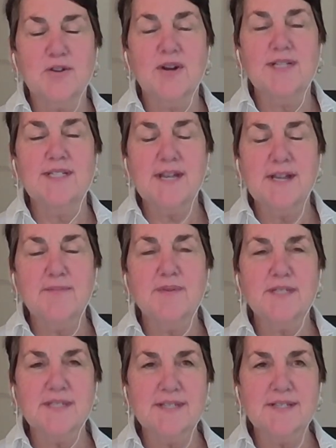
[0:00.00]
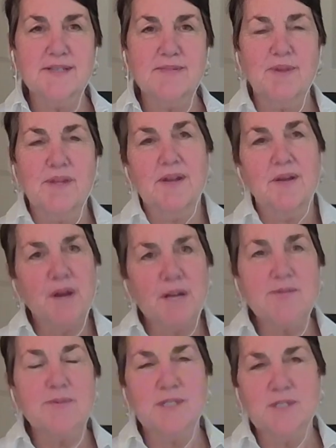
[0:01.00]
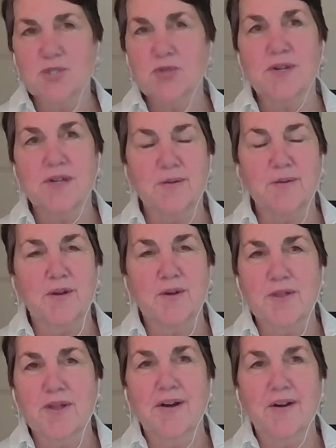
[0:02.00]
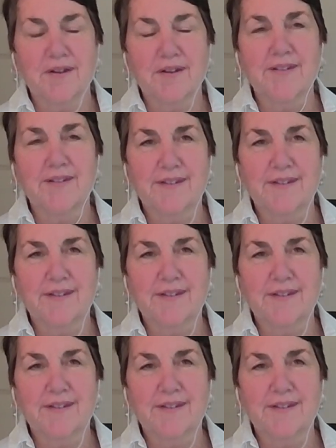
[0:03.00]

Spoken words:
great day in business, but you might as well enjoy it while you're there.